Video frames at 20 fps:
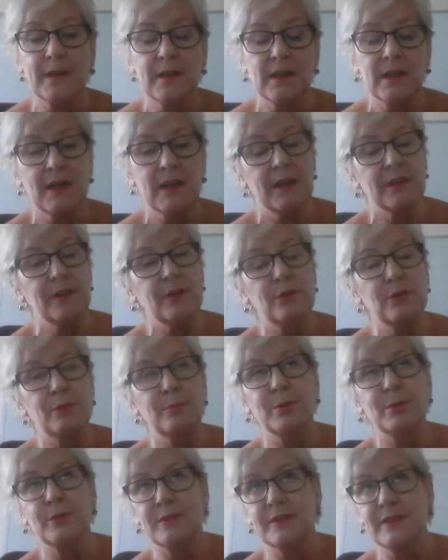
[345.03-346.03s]
and you can
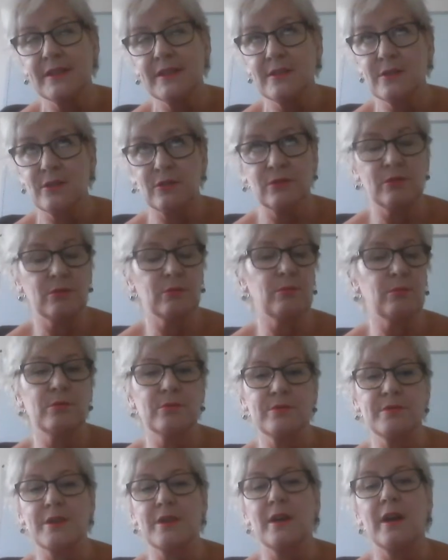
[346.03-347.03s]
put these on your walls
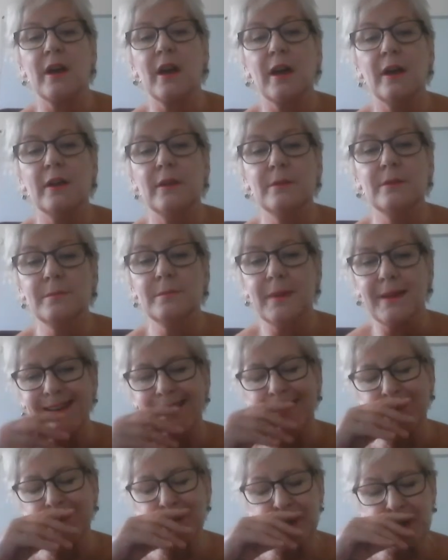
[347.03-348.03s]
at home. I had
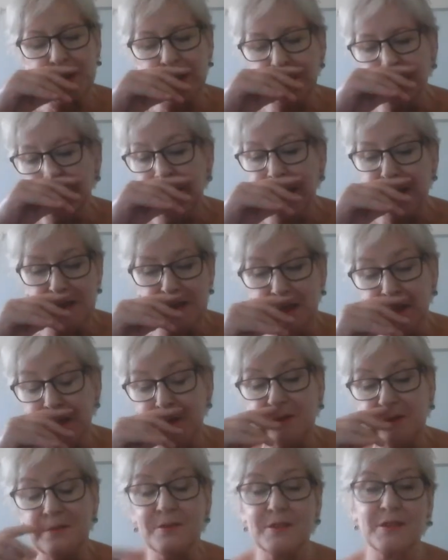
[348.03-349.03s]
a student actually
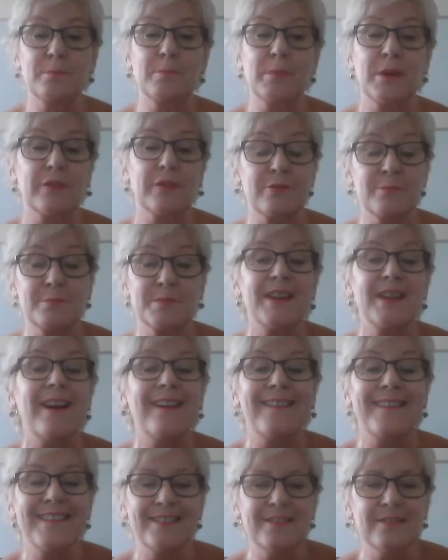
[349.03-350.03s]
used her bathroom
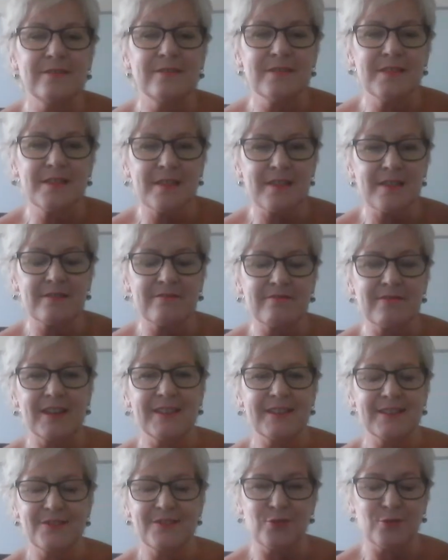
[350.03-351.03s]
tiles to
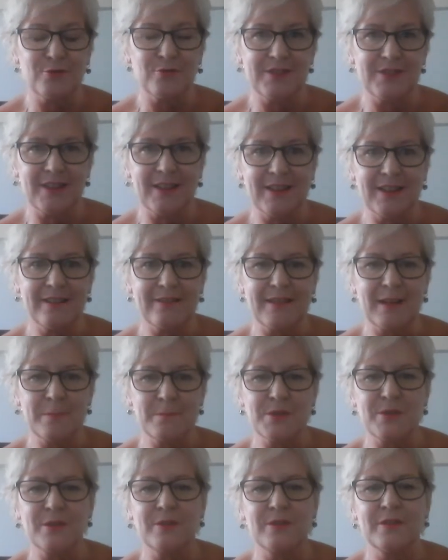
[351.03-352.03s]
draw diagrams
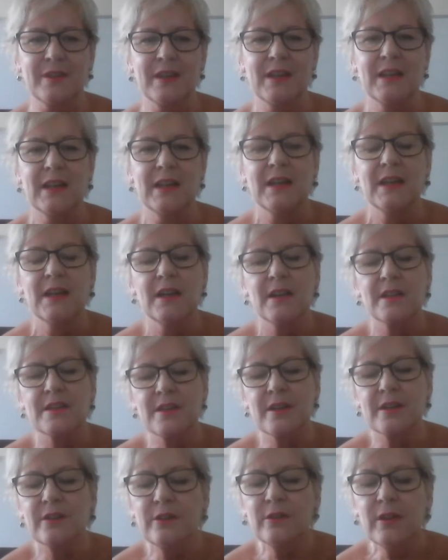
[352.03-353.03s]
on. So
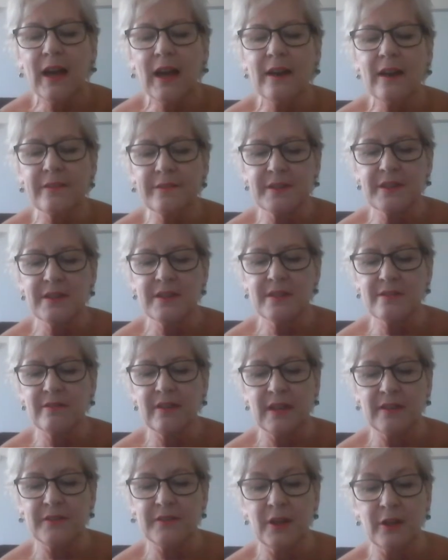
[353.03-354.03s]
you have these around
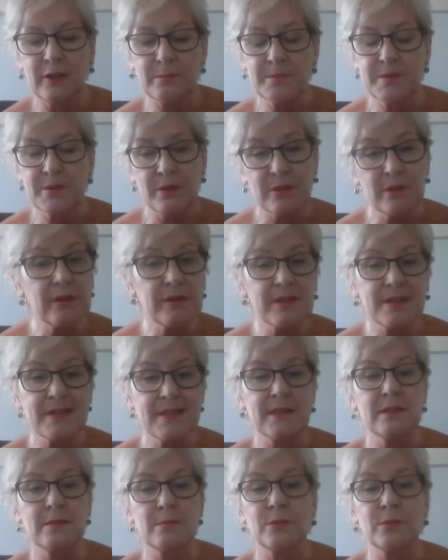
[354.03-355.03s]
the home so you can see
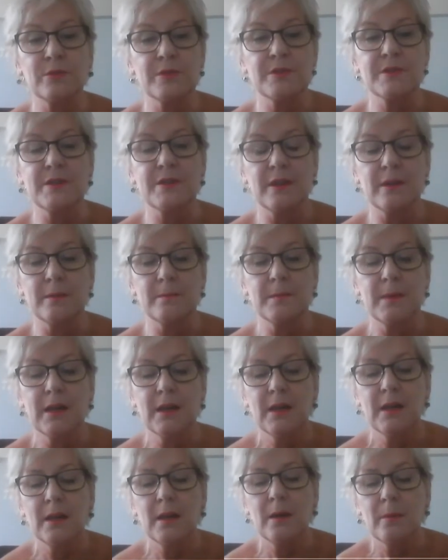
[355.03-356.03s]
them all the time.
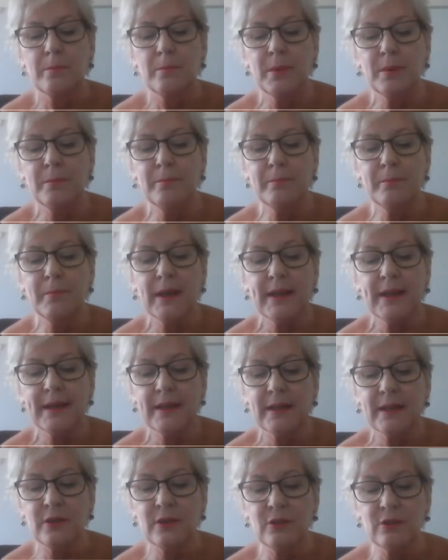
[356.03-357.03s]
But
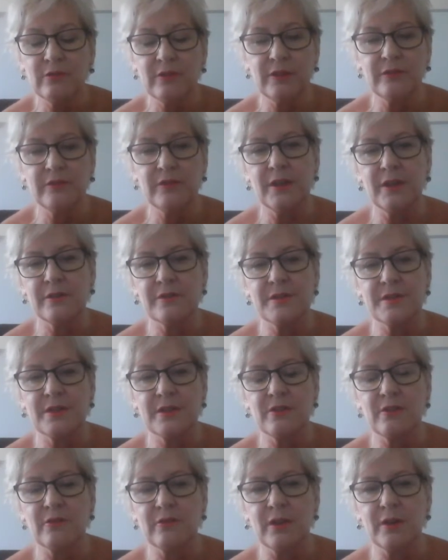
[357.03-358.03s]
making your own notes in
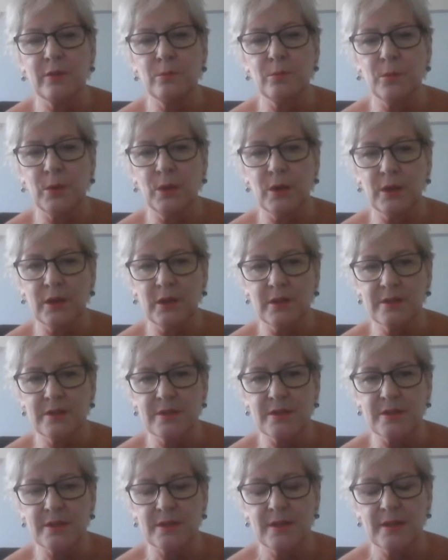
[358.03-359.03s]
your own words